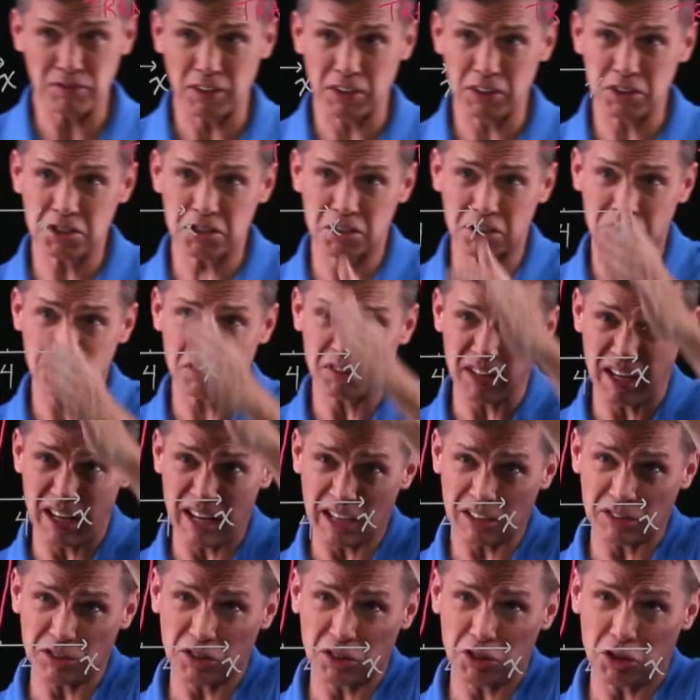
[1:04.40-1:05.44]
functions,
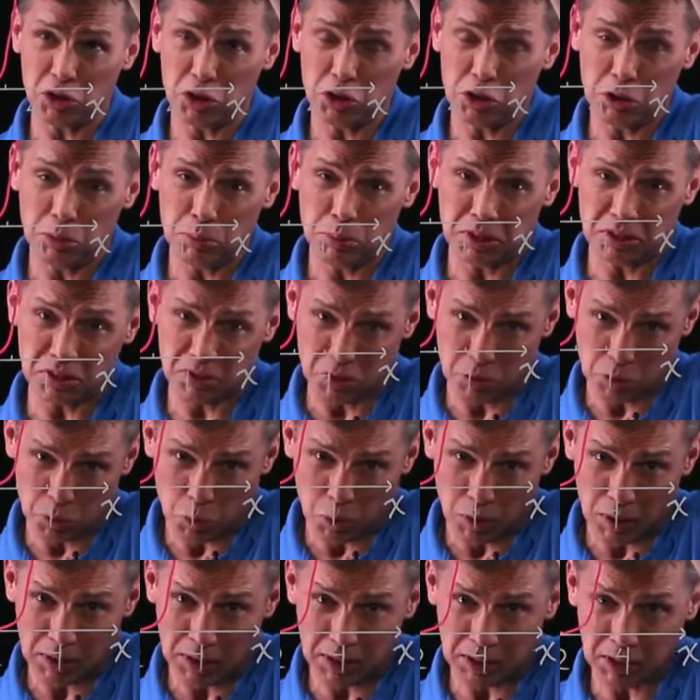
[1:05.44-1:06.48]
x cubed is the
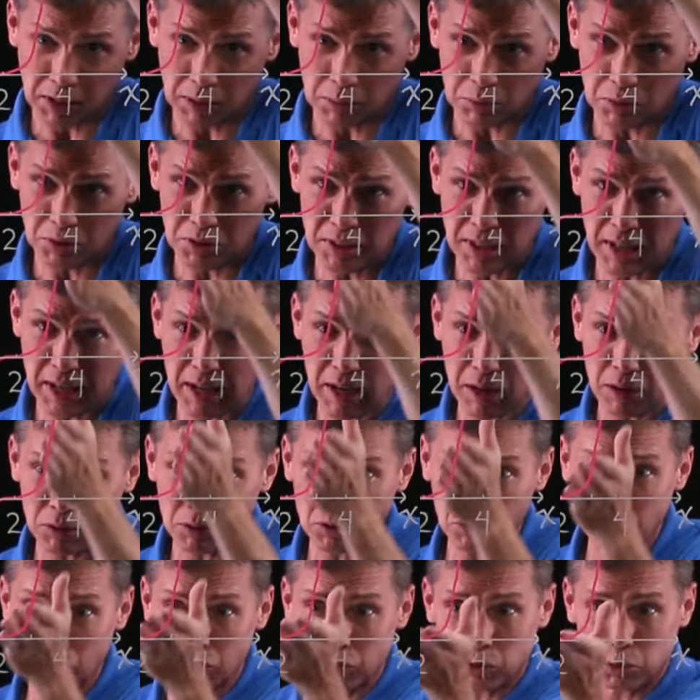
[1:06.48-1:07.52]
one that comes
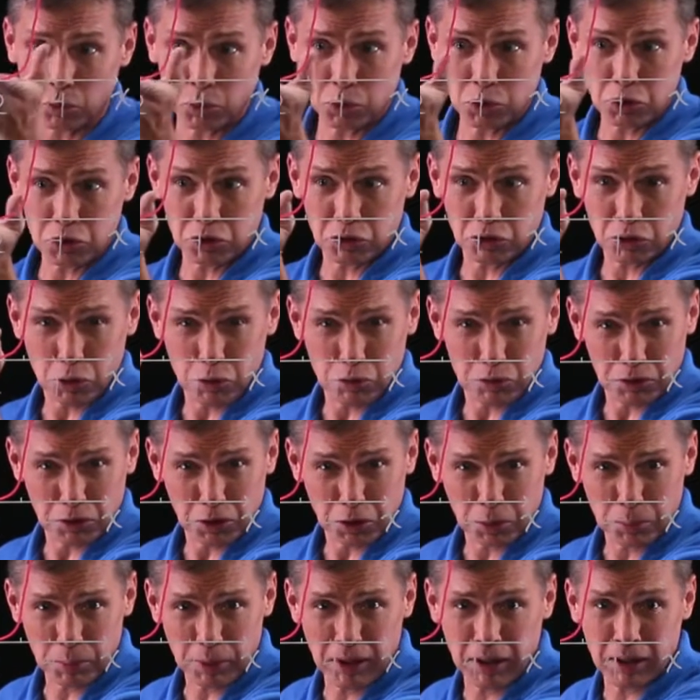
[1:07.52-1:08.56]
down, swooshes over a
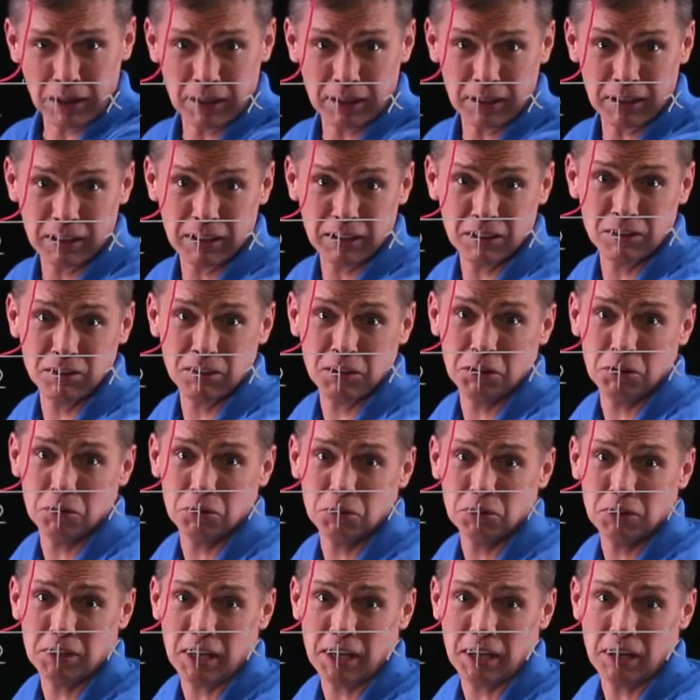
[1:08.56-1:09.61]
little bit, and then
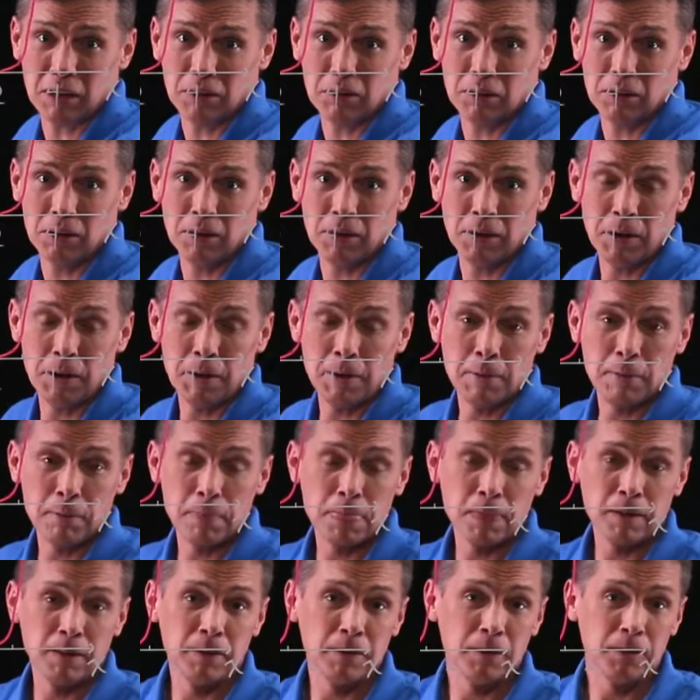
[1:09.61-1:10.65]
continues down.
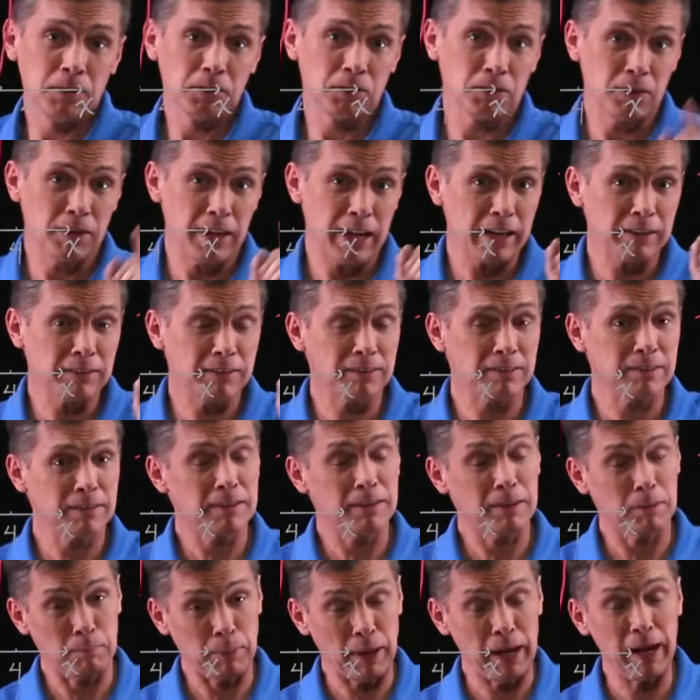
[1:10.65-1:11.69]
So that's
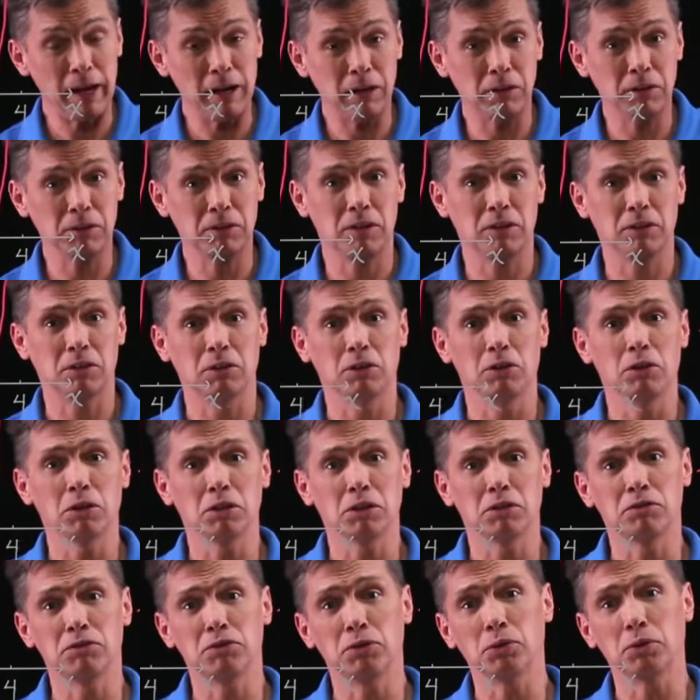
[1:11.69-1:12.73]
the parent that they're
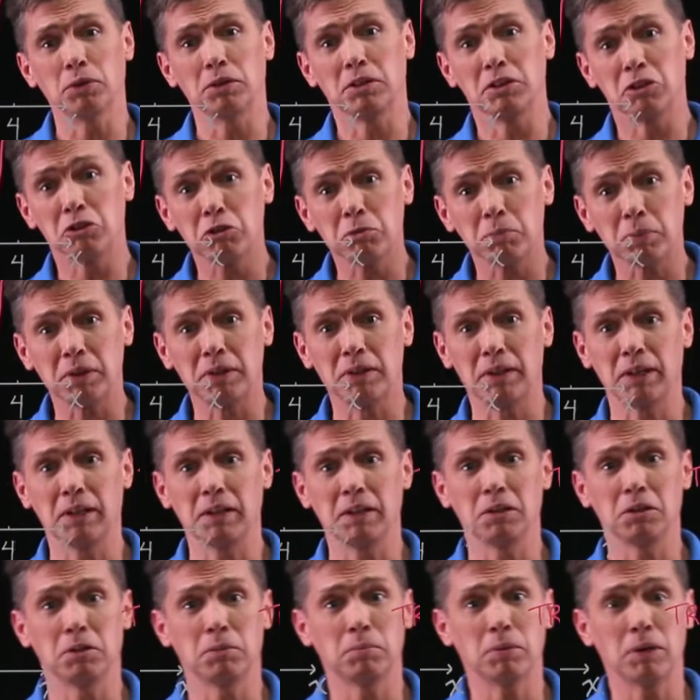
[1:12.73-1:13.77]
looking for in this
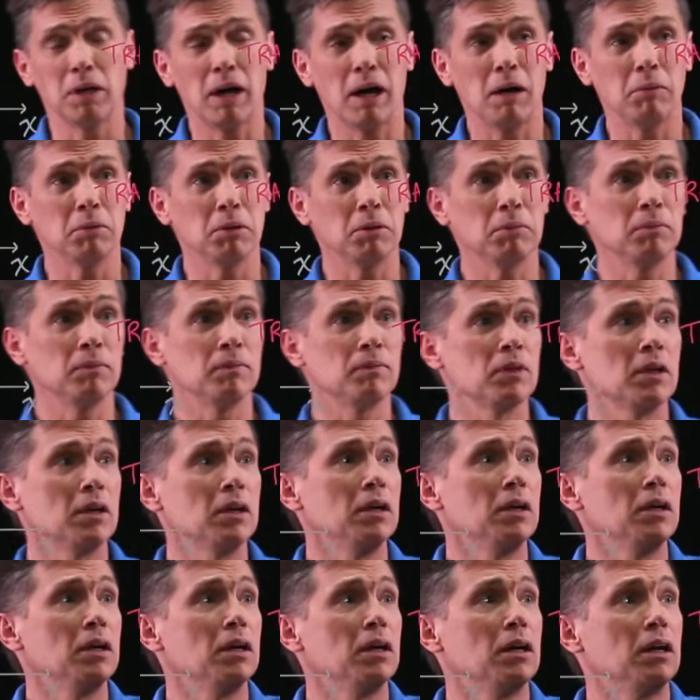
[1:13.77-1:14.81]
particular problem.
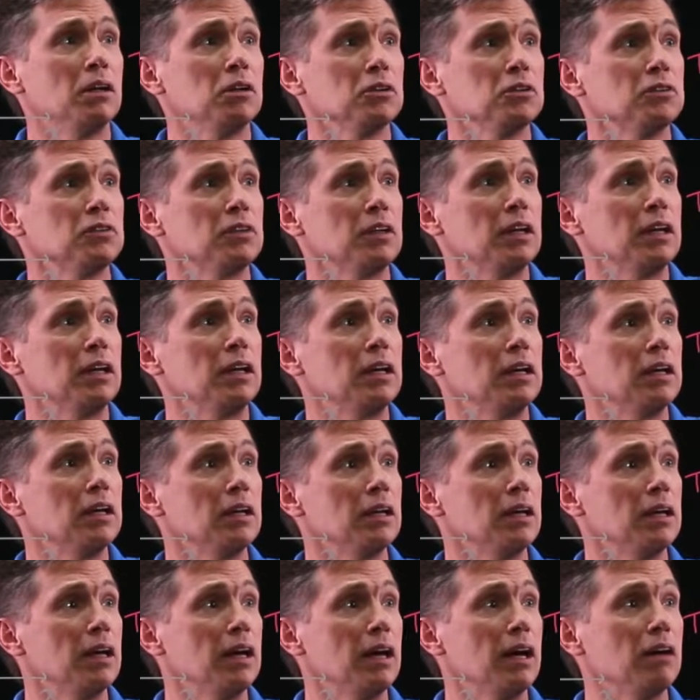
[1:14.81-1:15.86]
I'll
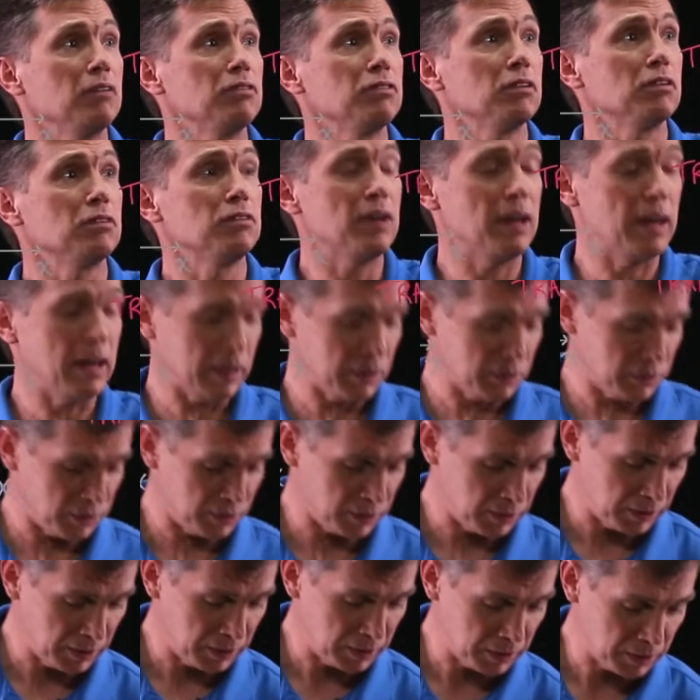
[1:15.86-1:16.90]
say f of
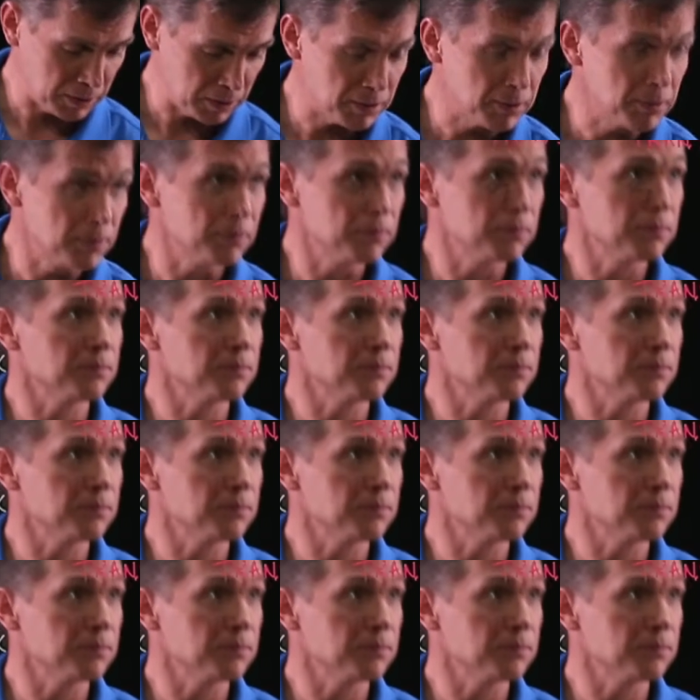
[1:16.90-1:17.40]
x here.